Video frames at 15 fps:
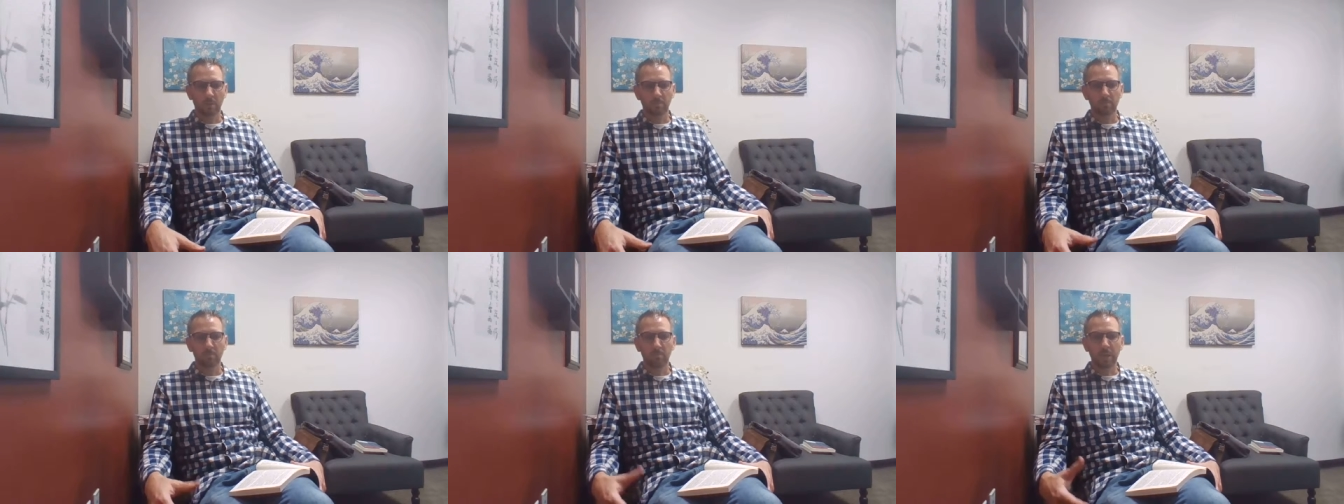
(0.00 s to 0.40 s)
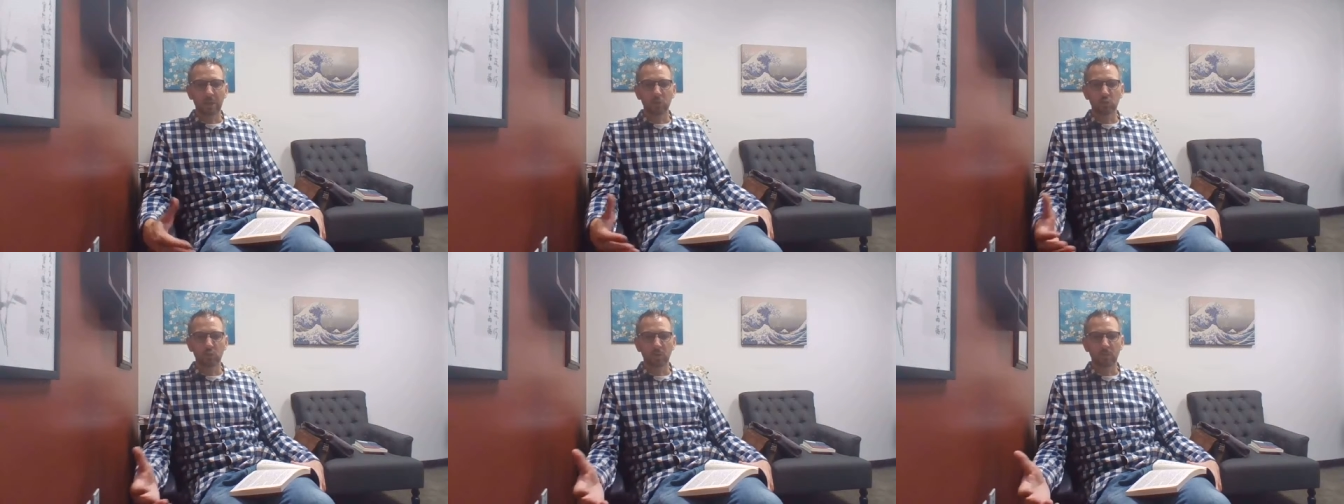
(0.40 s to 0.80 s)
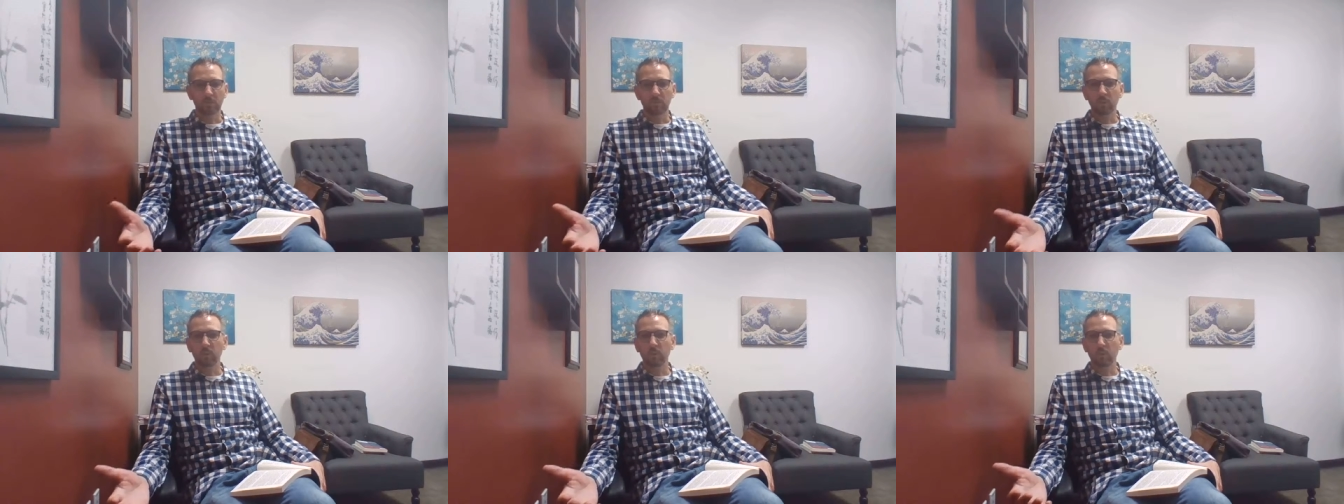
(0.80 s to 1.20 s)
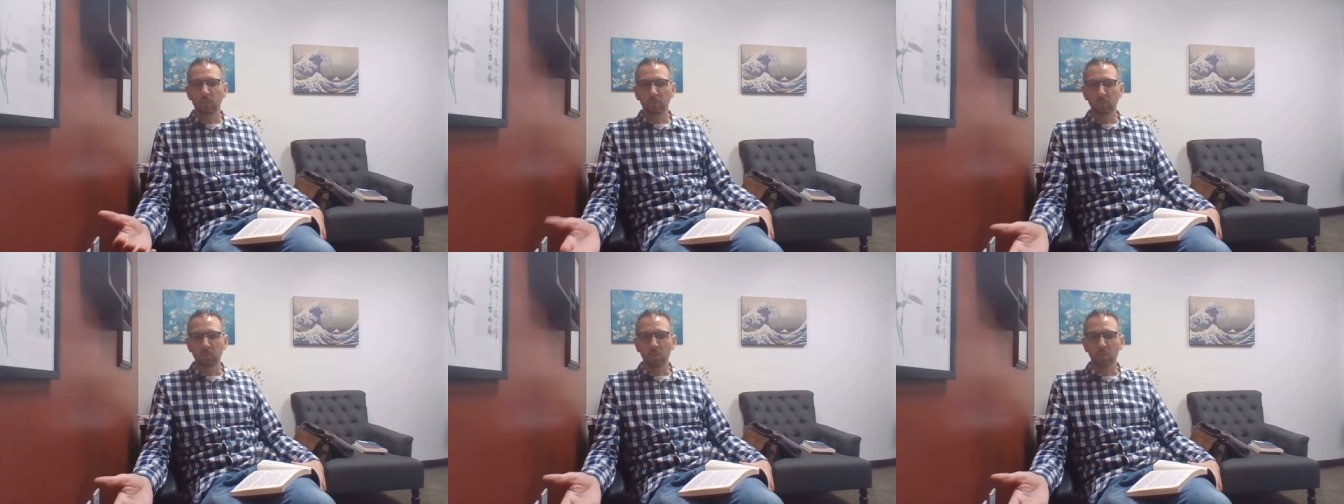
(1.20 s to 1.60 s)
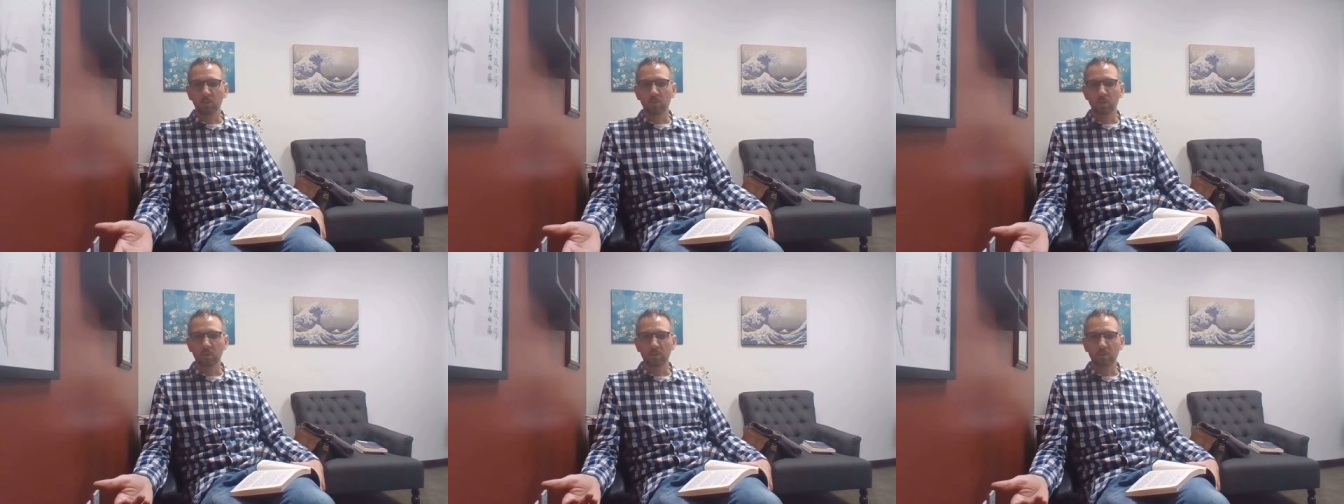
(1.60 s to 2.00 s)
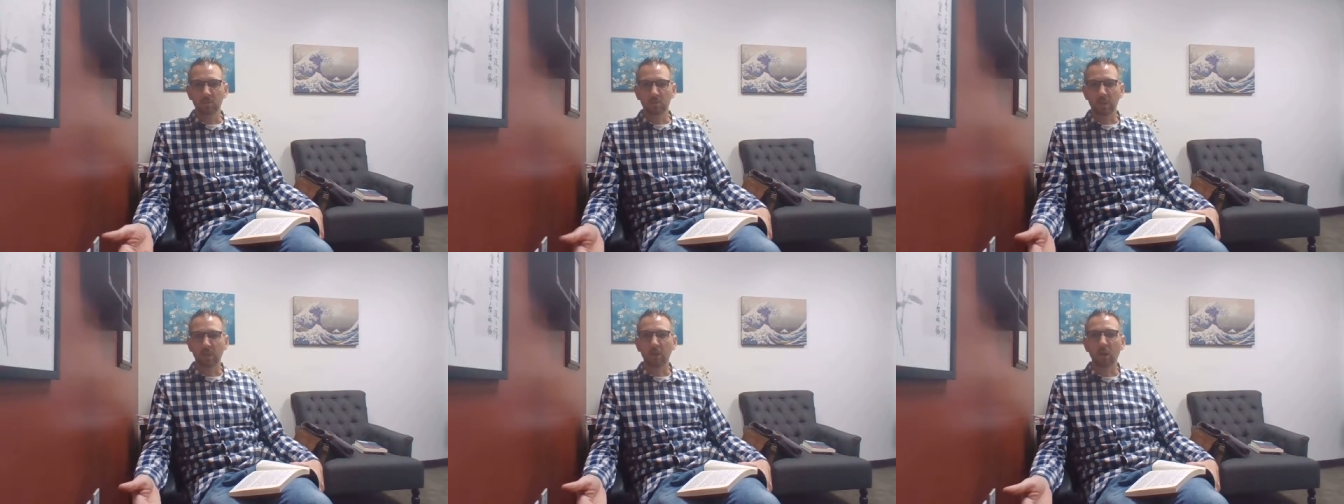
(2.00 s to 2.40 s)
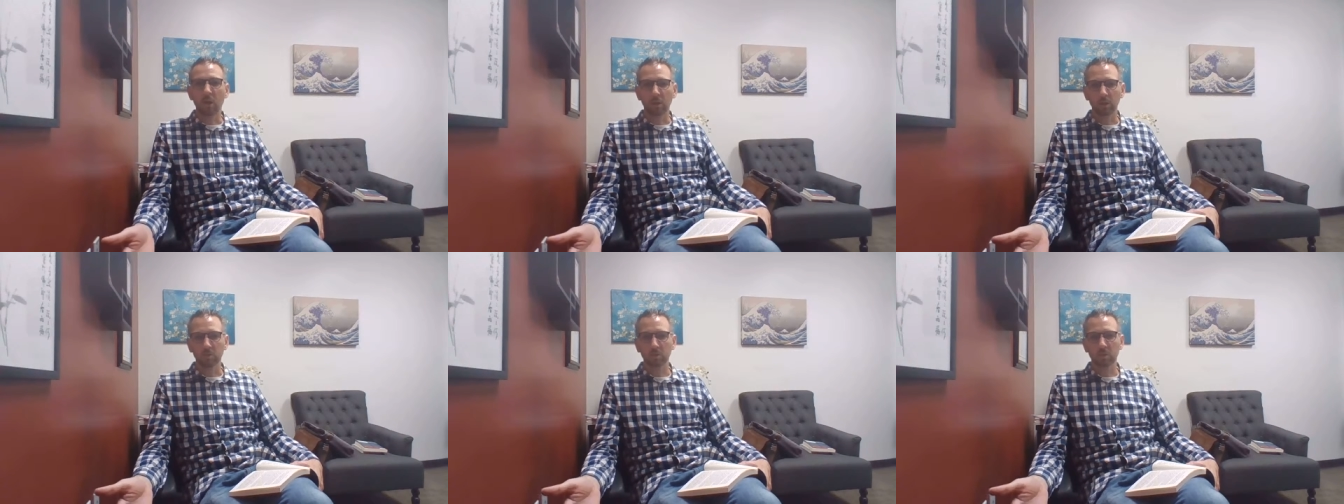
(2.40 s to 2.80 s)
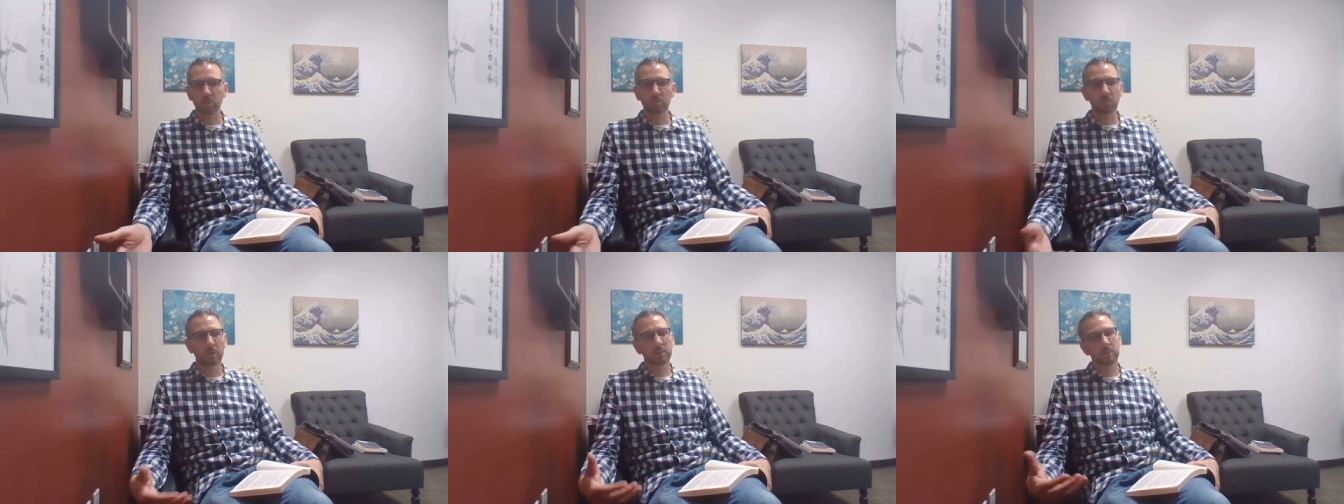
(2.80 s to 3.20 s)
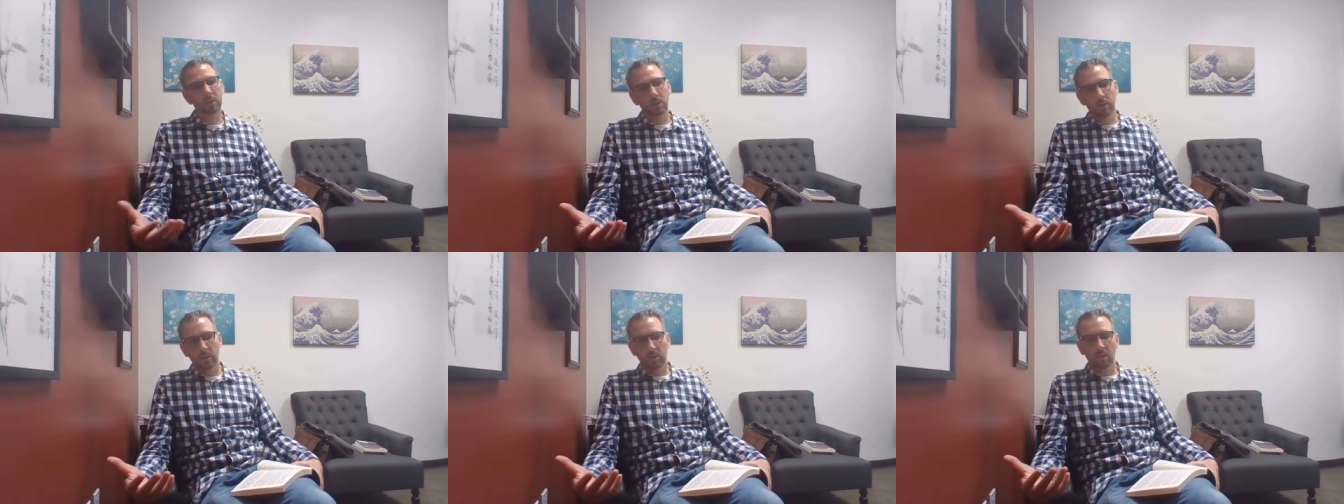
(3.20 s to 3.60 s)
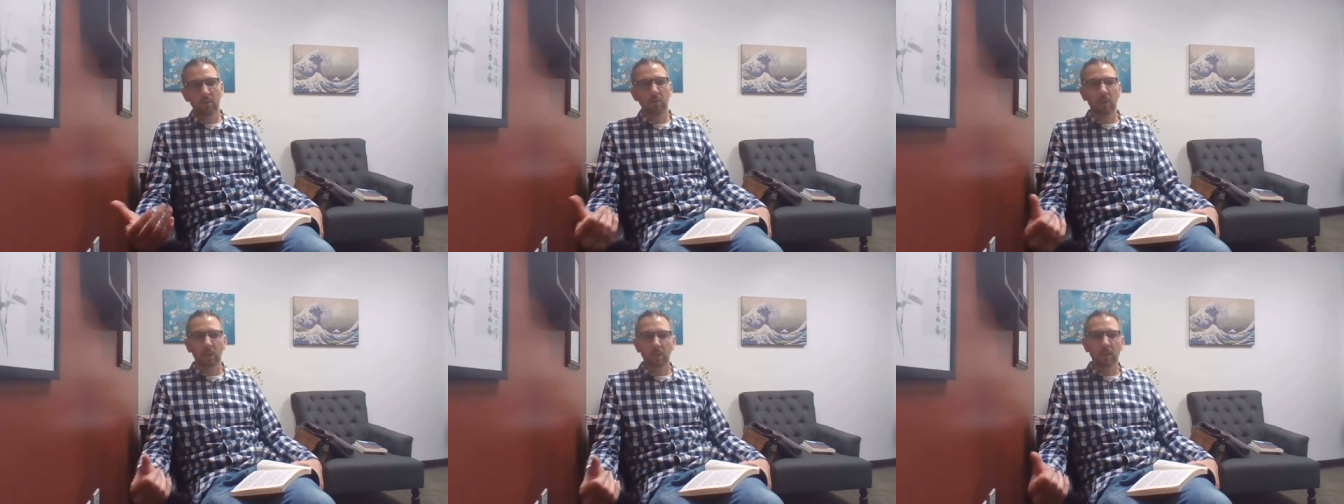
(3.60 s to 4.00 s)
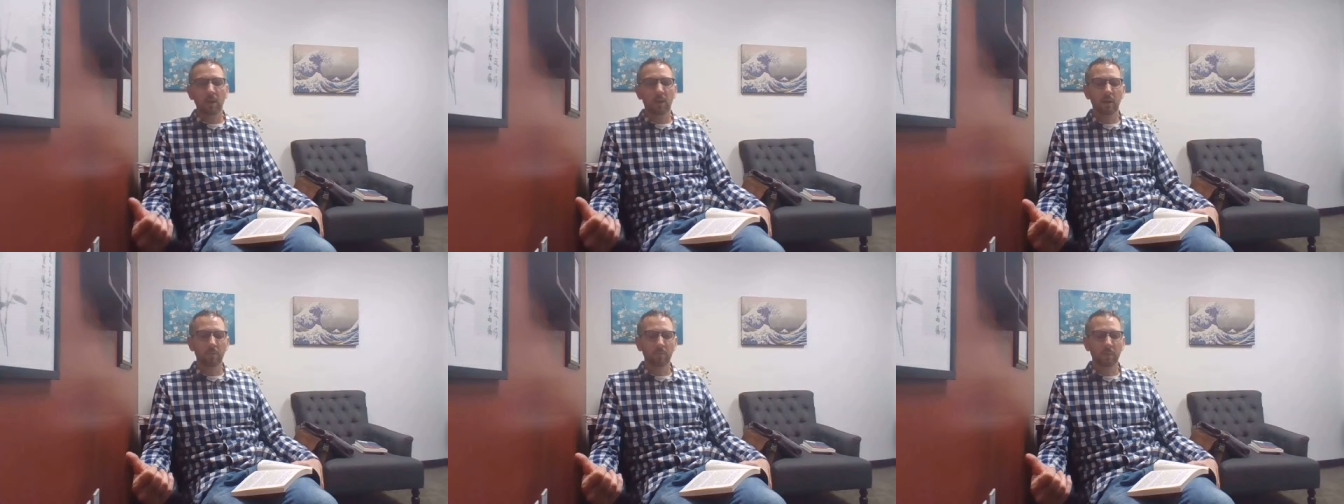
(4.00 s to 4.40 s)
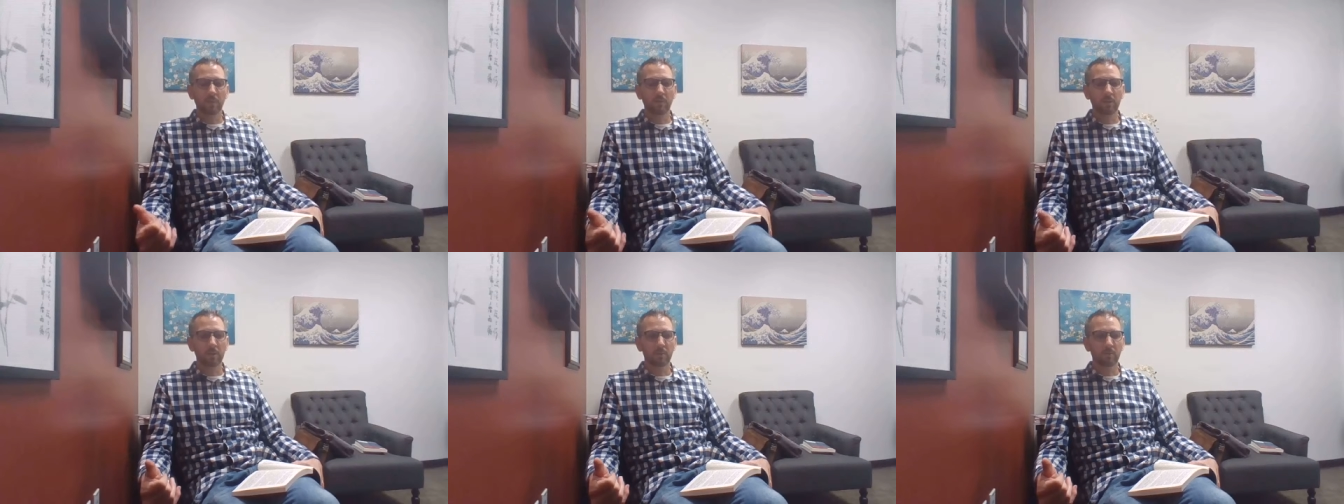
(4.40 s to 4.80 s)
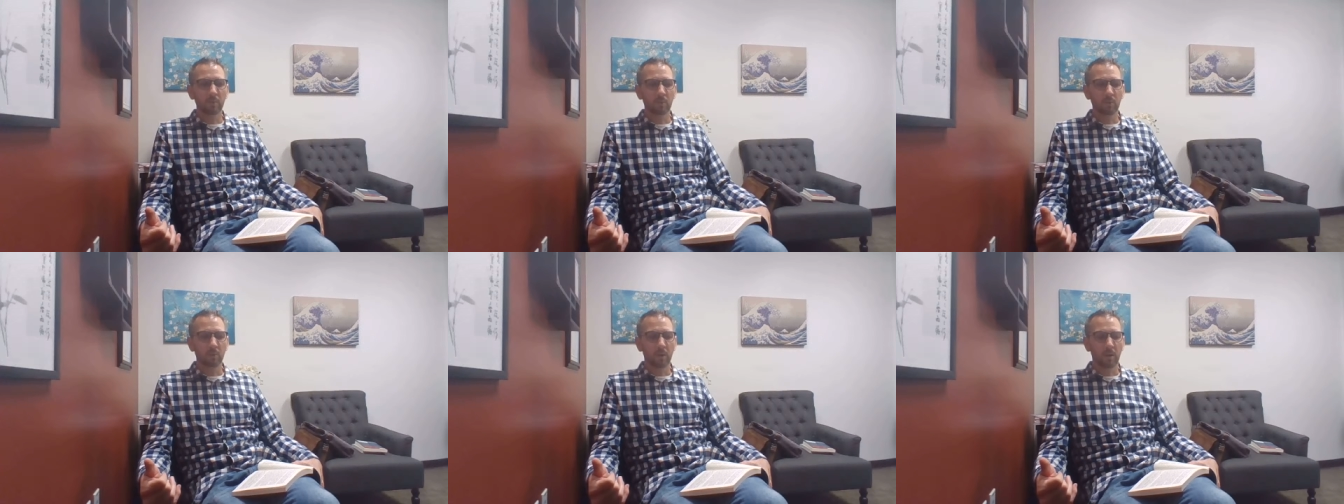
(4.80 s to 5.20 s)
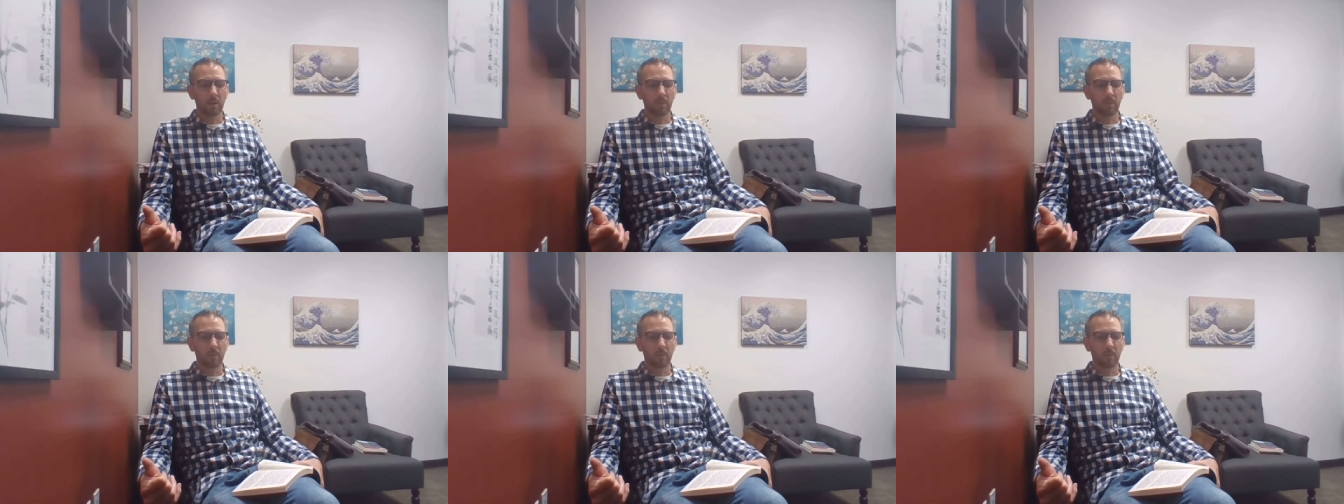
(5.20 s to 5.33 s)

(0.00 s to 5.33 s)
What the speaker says: mainstream view of most psychologists, but they found a few